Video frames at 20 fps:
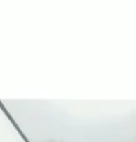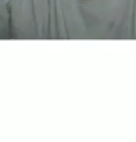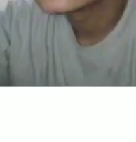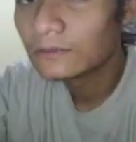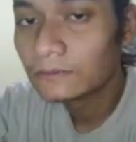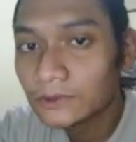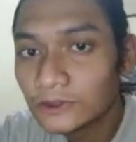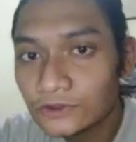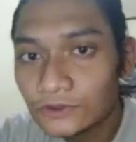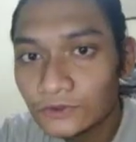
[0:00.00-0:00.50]

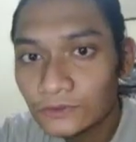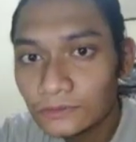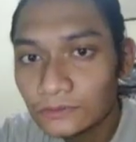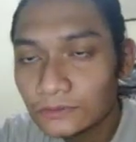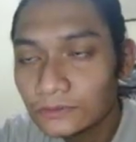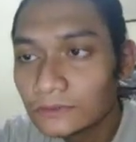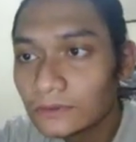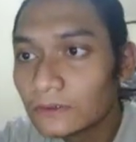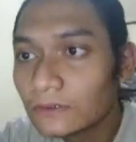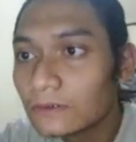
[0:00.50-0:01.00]
Number 2.
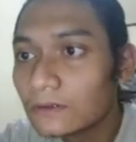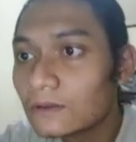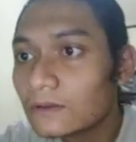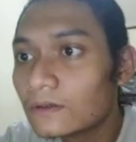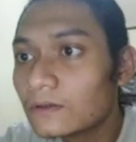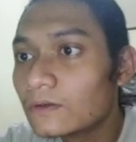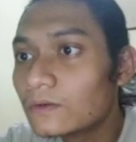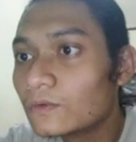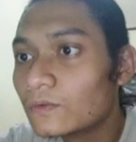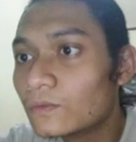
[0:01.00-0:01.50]

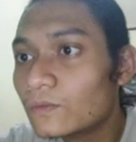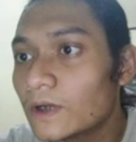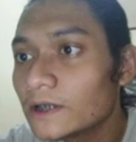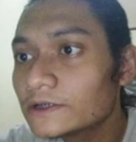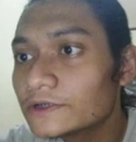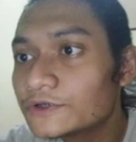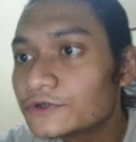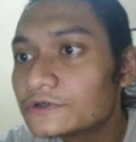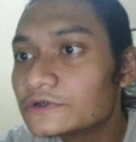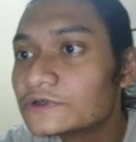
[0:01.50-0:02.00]

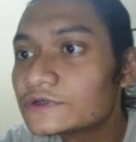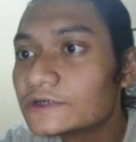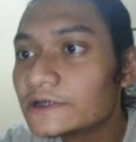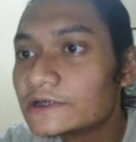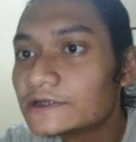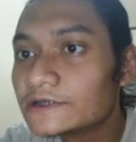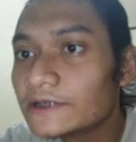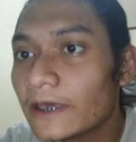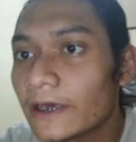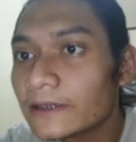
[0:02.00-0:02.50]
What use
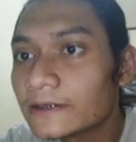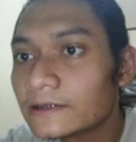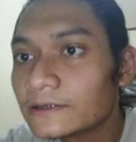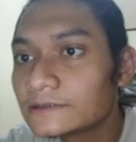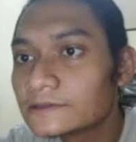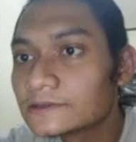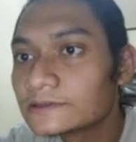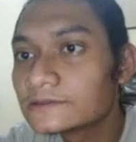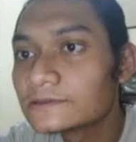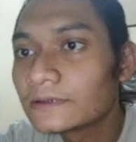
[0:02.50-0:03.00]
is the
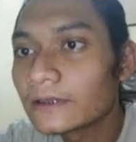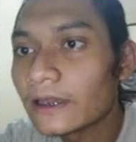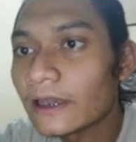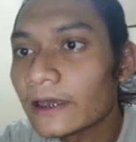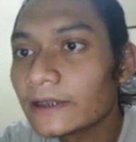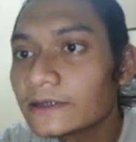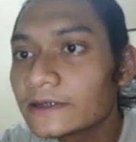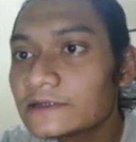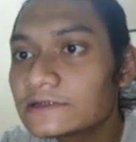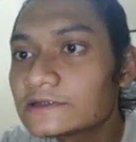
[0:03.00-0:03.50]
ethics?
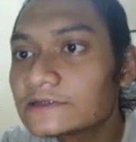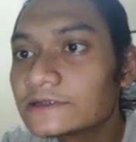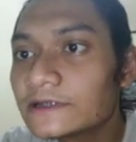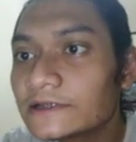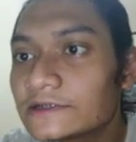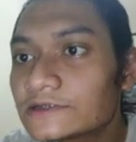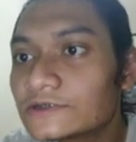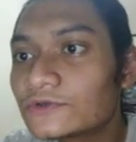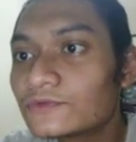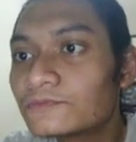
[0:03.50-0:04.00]
Ethics
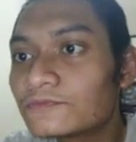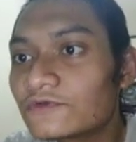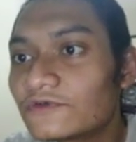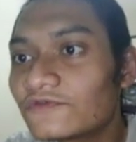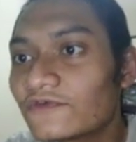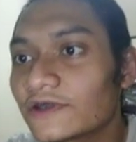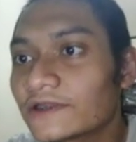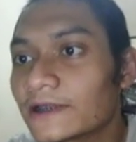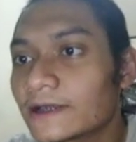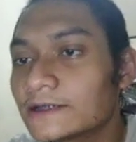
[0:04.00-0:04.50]
needs to
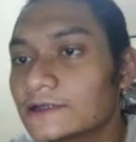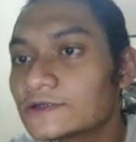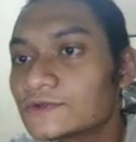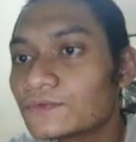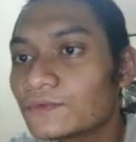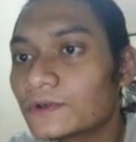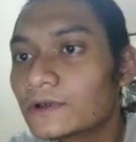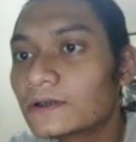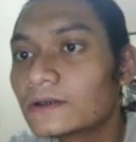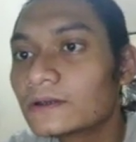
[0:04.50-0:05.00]
provide
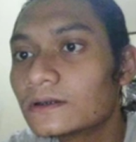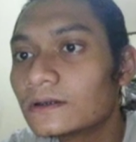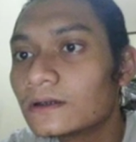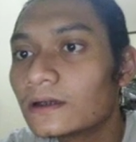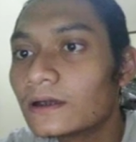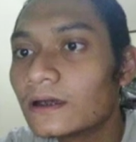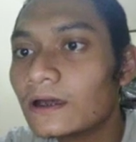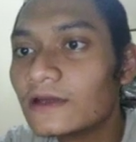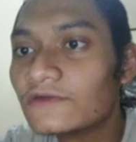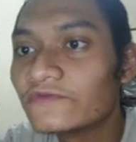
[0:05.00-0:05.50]
answer.
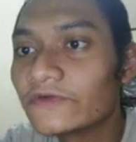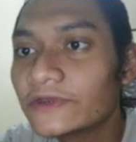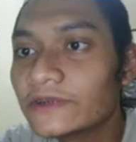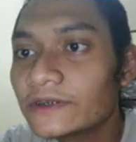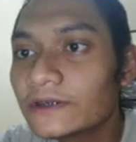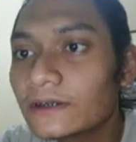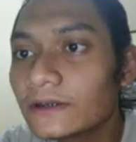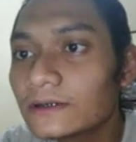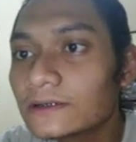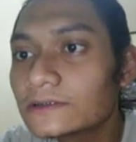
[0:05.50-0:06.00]
If
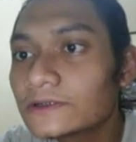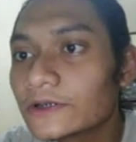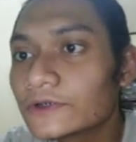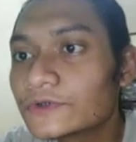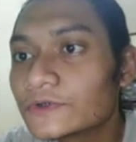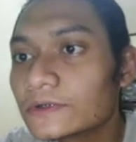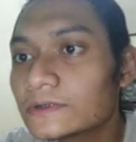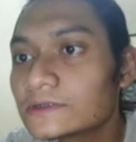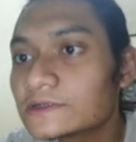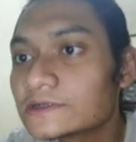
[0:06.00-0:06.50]
ethical
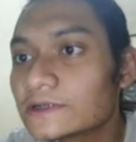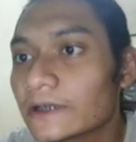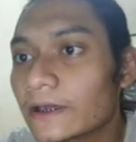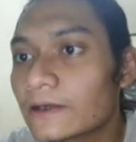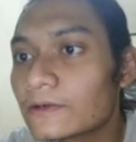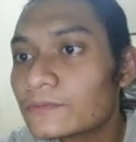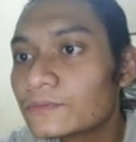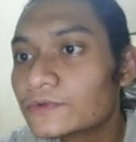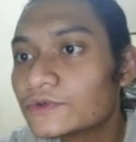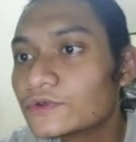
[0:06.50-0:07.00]
theories
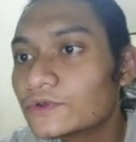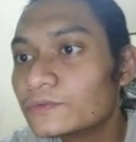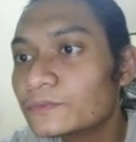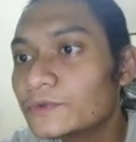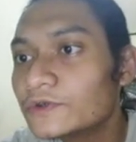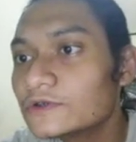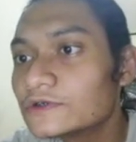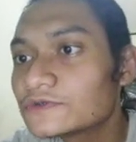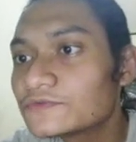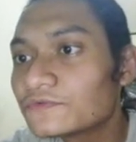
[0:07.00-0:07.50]
are to
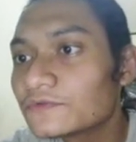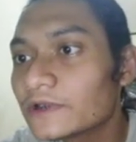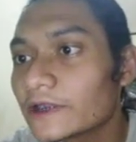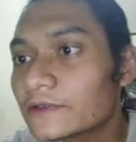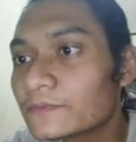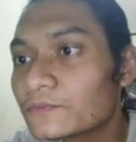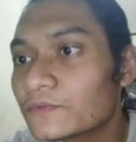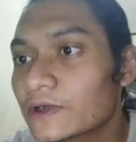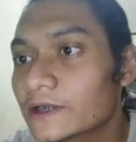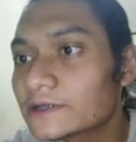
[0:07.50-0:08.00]
be useful
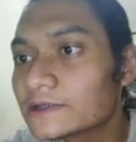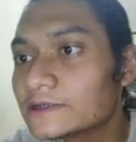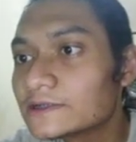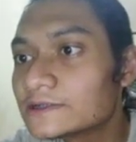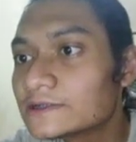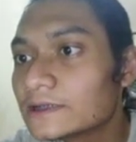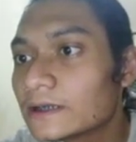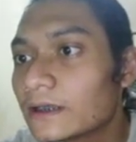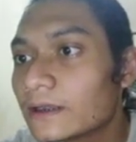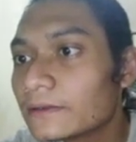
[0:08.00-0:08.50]
in
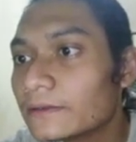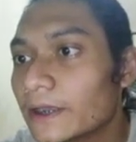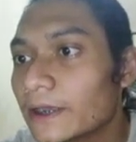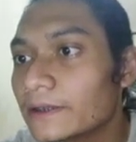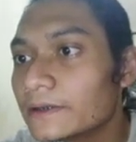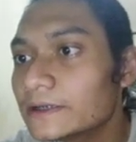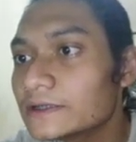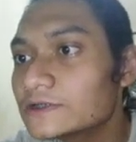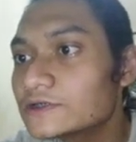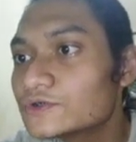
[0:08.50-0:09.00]
practice, they
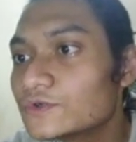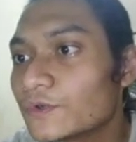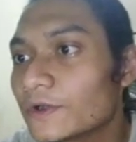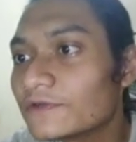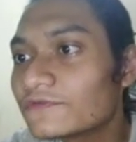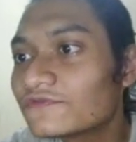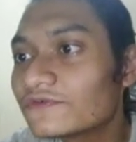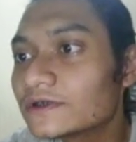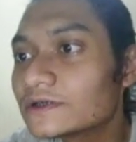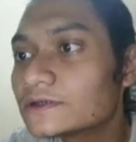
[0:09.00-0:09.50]
need to
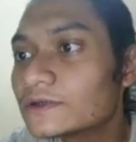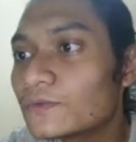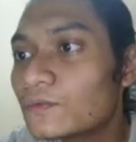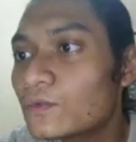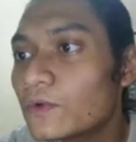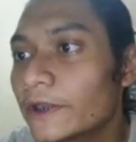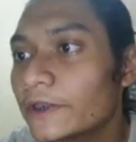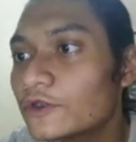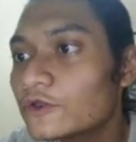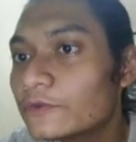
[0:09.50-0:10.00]
affect the
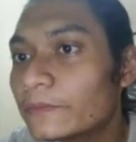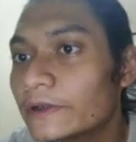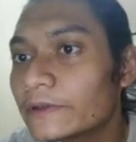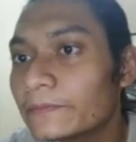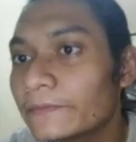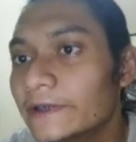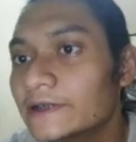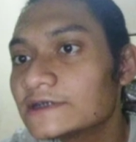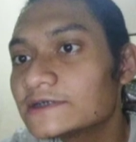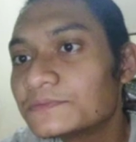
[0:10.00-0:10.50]
way human
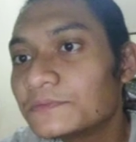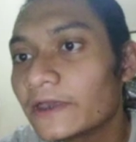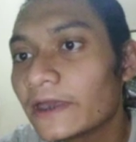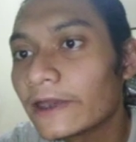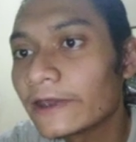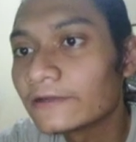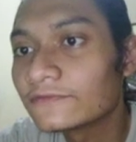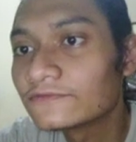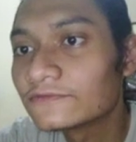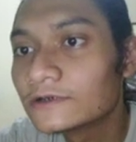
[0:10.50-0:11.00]
beings
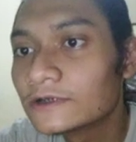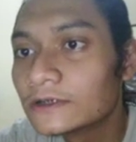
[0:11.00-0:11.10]
behave.